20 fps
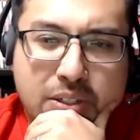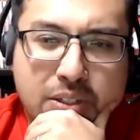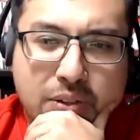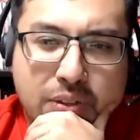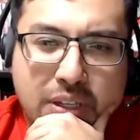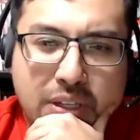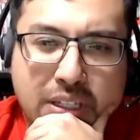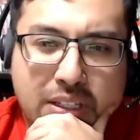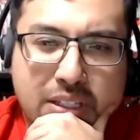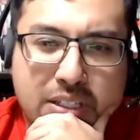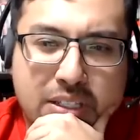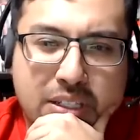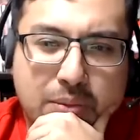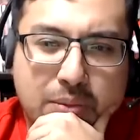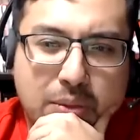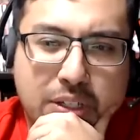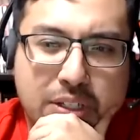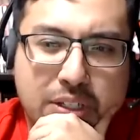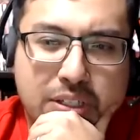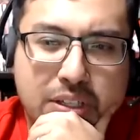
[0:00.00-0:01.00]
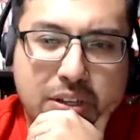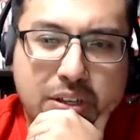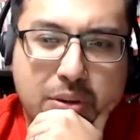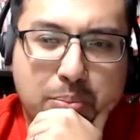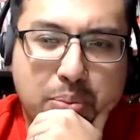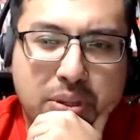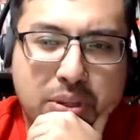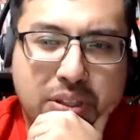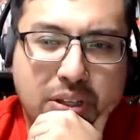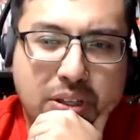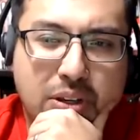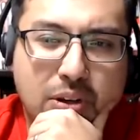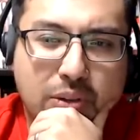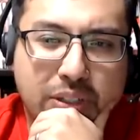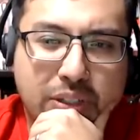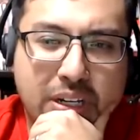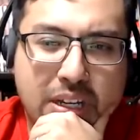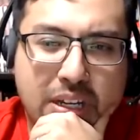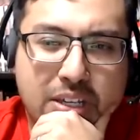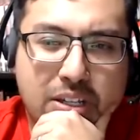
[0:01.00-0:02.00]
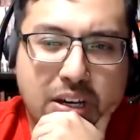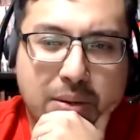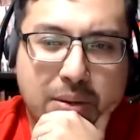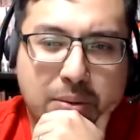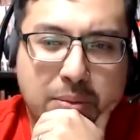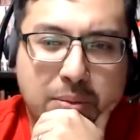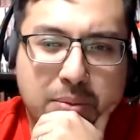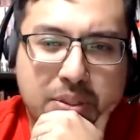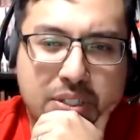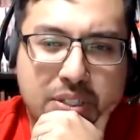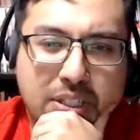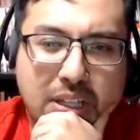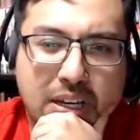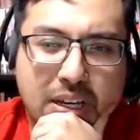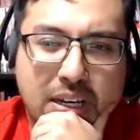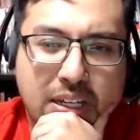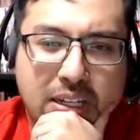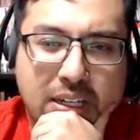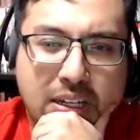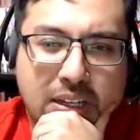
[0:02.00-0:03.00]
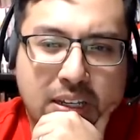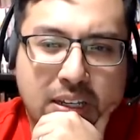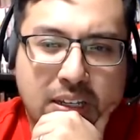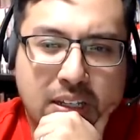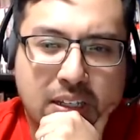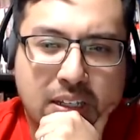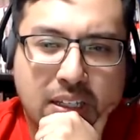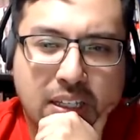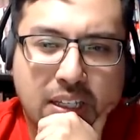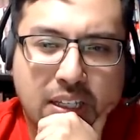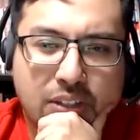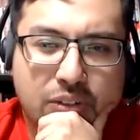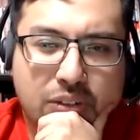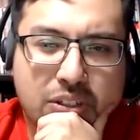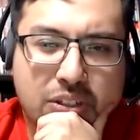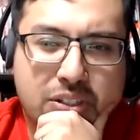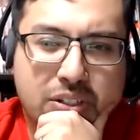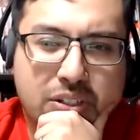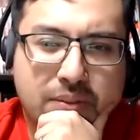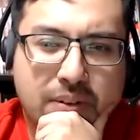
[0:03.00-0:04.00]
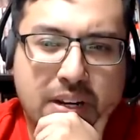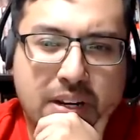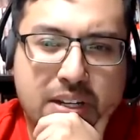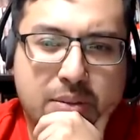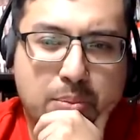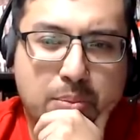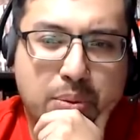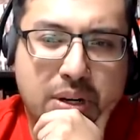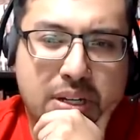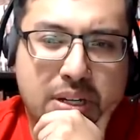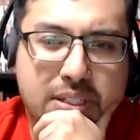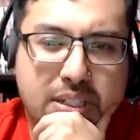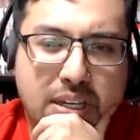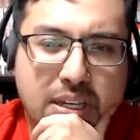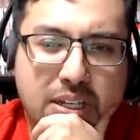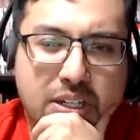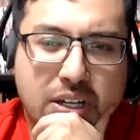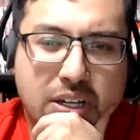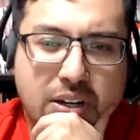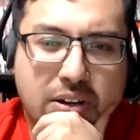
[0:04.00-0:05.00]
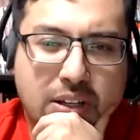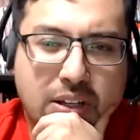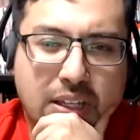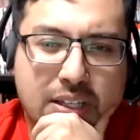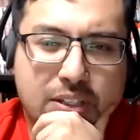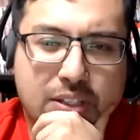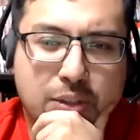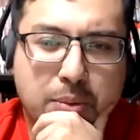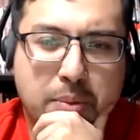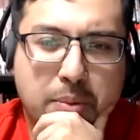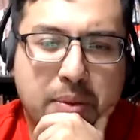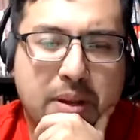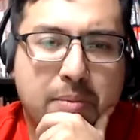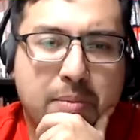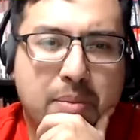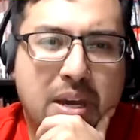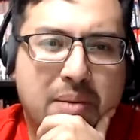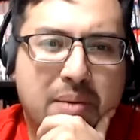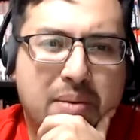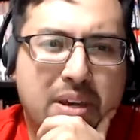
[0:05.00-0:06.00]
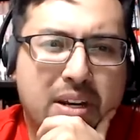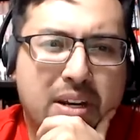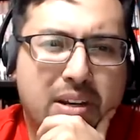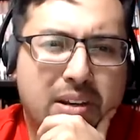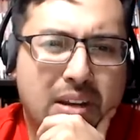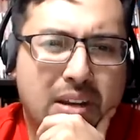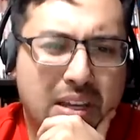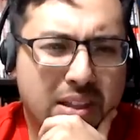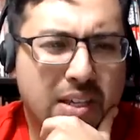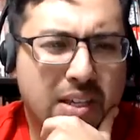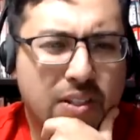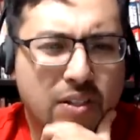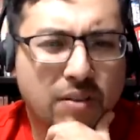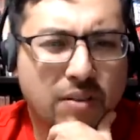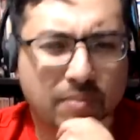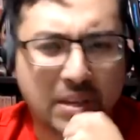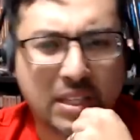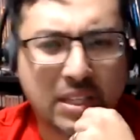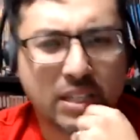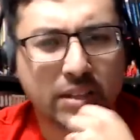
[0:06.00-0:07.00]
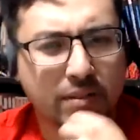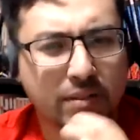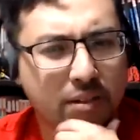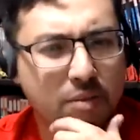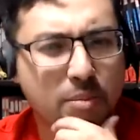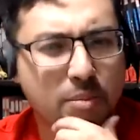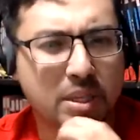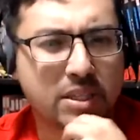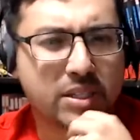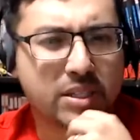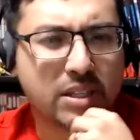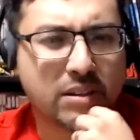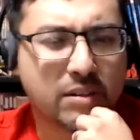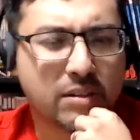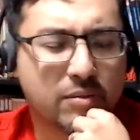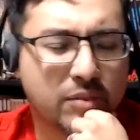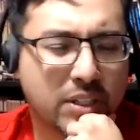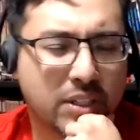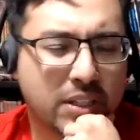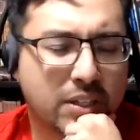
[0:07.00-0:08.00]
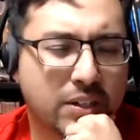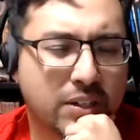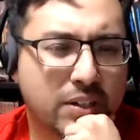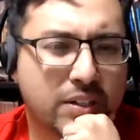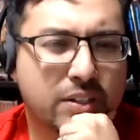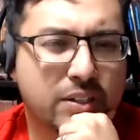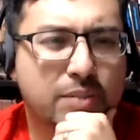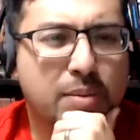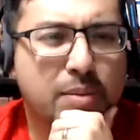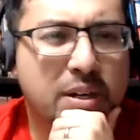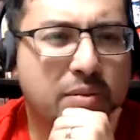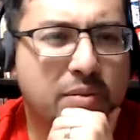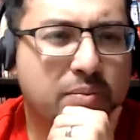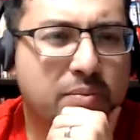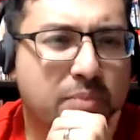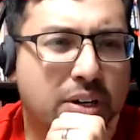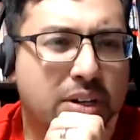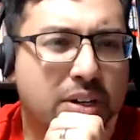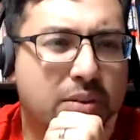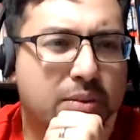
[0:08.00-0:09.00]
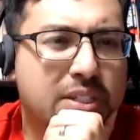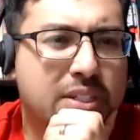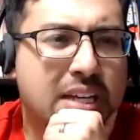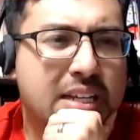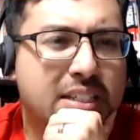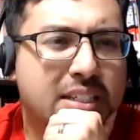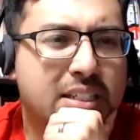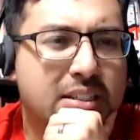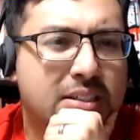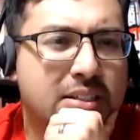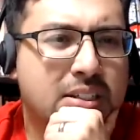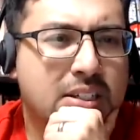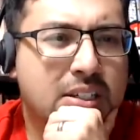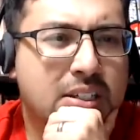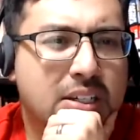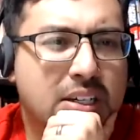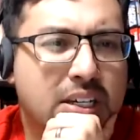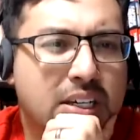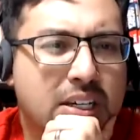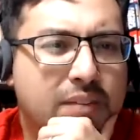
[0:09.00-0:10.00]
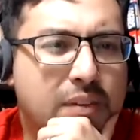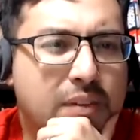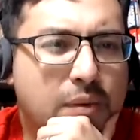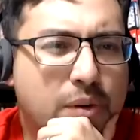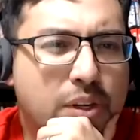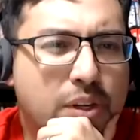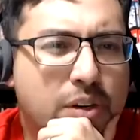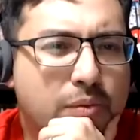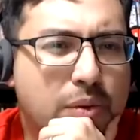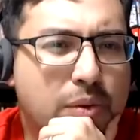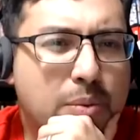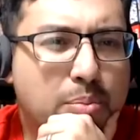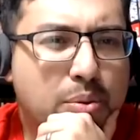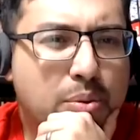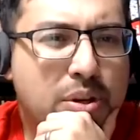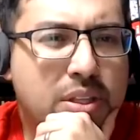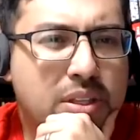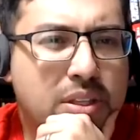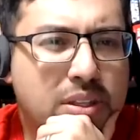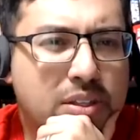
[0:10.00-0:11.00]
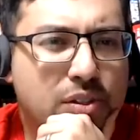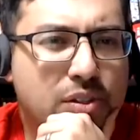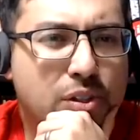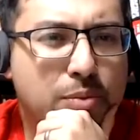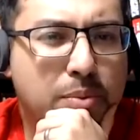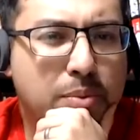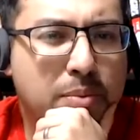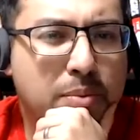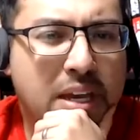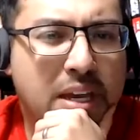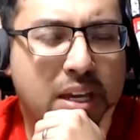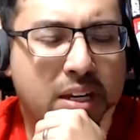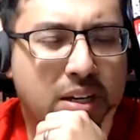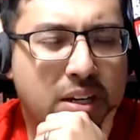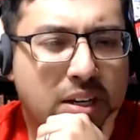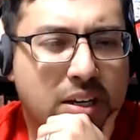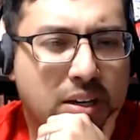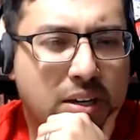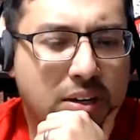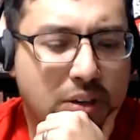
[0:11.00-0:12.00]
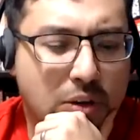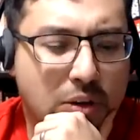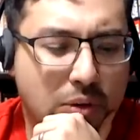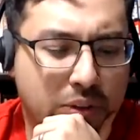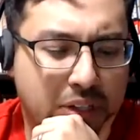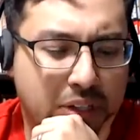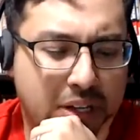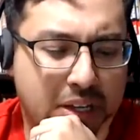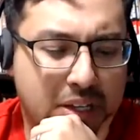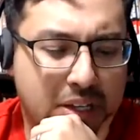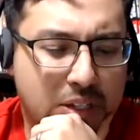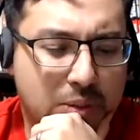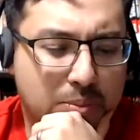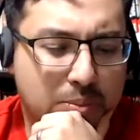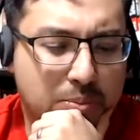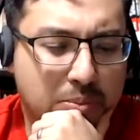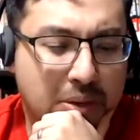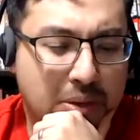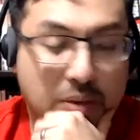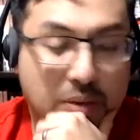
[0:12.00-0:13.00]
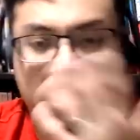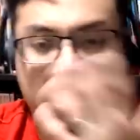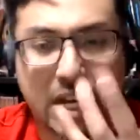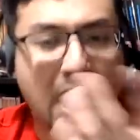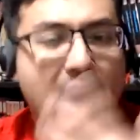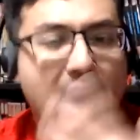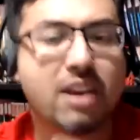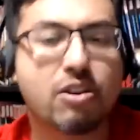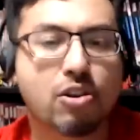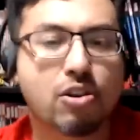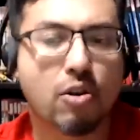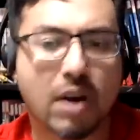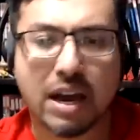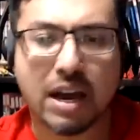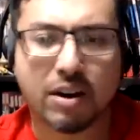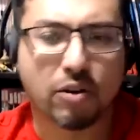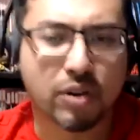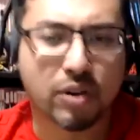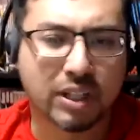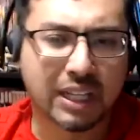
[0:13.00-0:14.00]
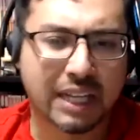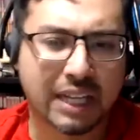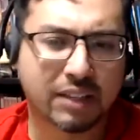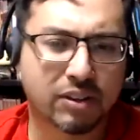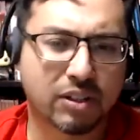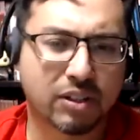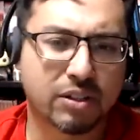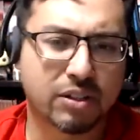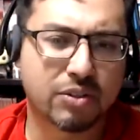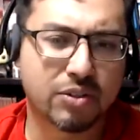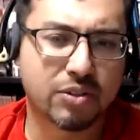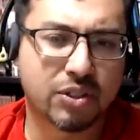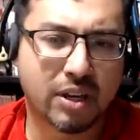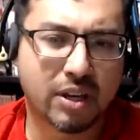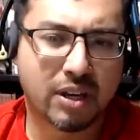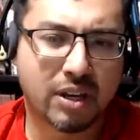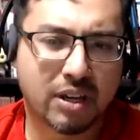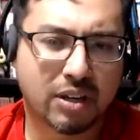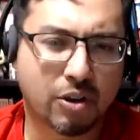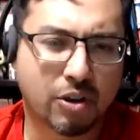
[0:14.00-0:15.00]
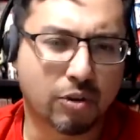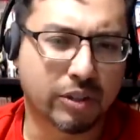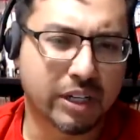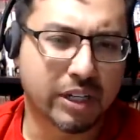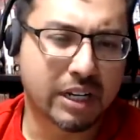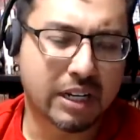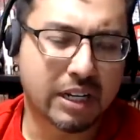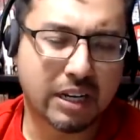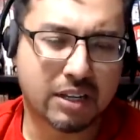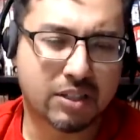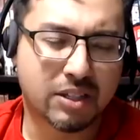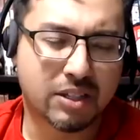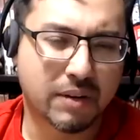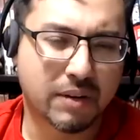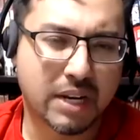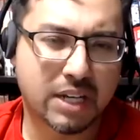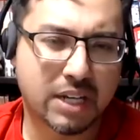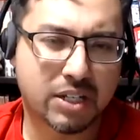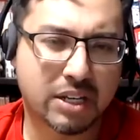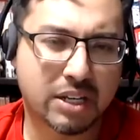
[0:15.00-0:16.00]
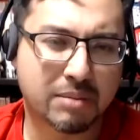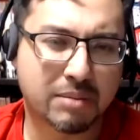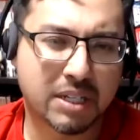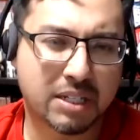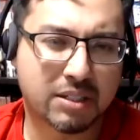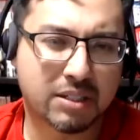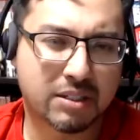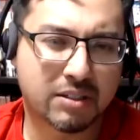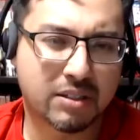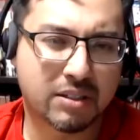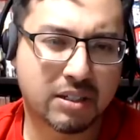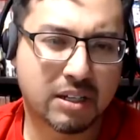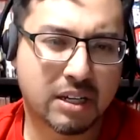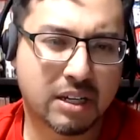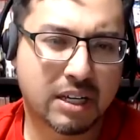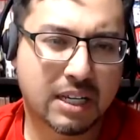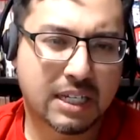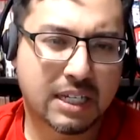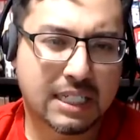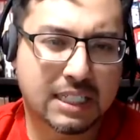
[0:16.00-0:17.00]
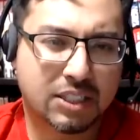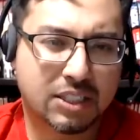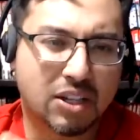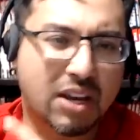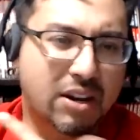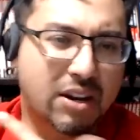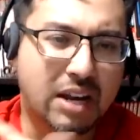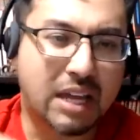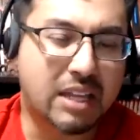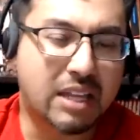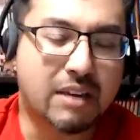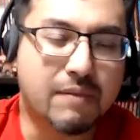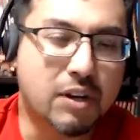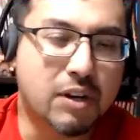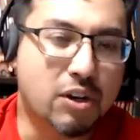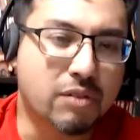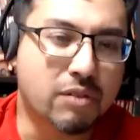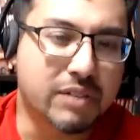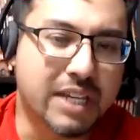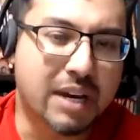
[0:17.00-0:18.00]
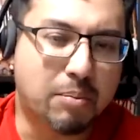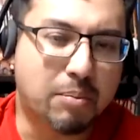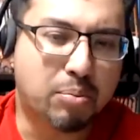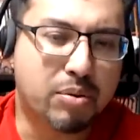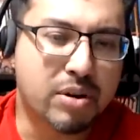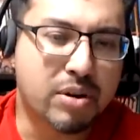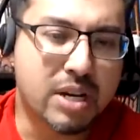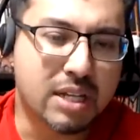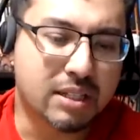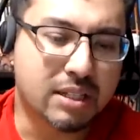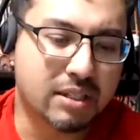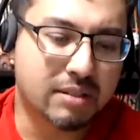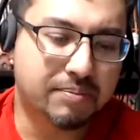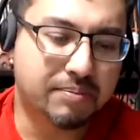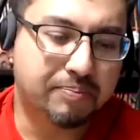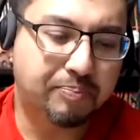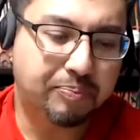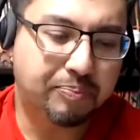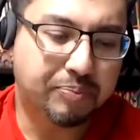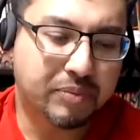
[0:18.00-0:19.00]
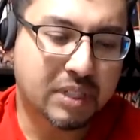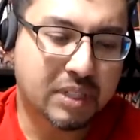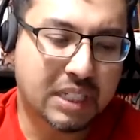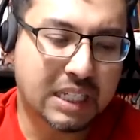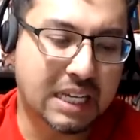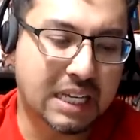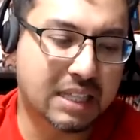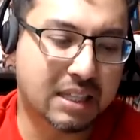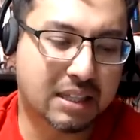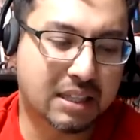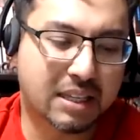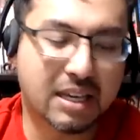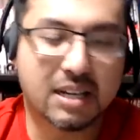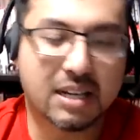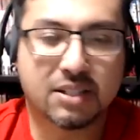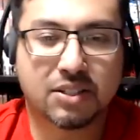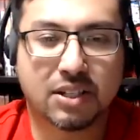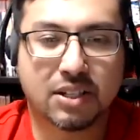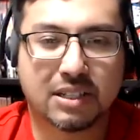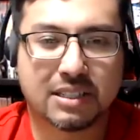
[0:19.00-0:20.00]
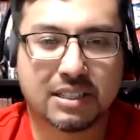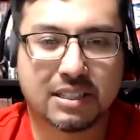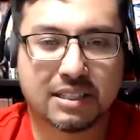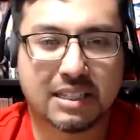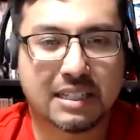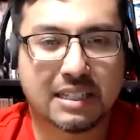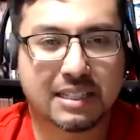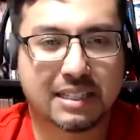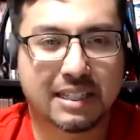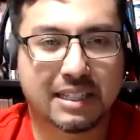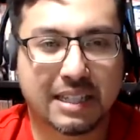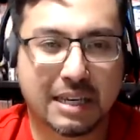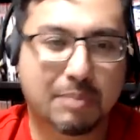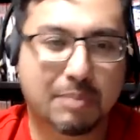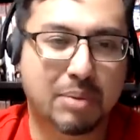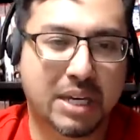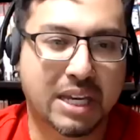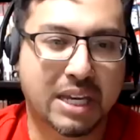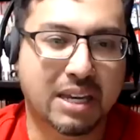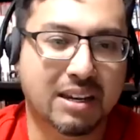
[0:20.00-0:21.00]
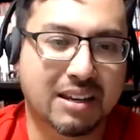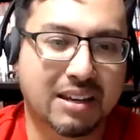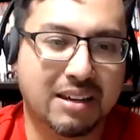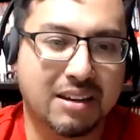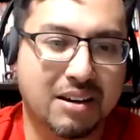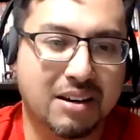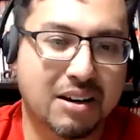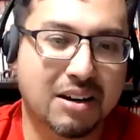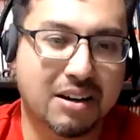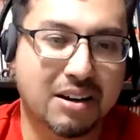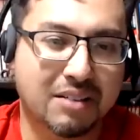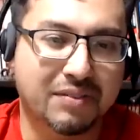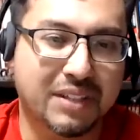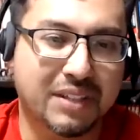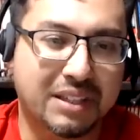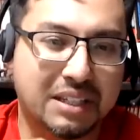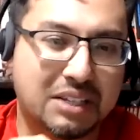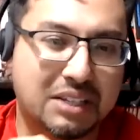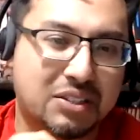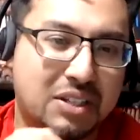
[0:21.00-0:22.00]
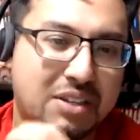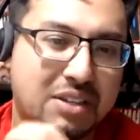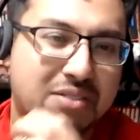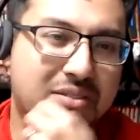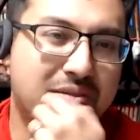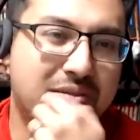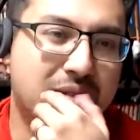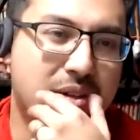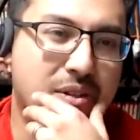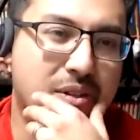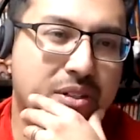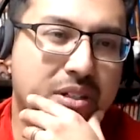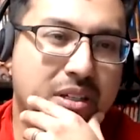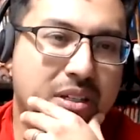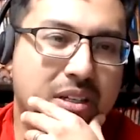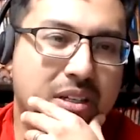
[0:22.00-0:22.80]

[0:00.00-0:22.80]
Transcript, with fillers: Do you think DC will continue to print the Golden Age omnibus line into the Silver Age and Bronze Age era, like Superman and Batman? I think so. I think they've been selling really good. Somebody earlier was asking if they were going to reprint the Superman Golden Age which I had no. I don't collect those golden and silver age omnis, so I, I didn't even know it was out of print. That kind of sucks because that's the beginning of the DC universe.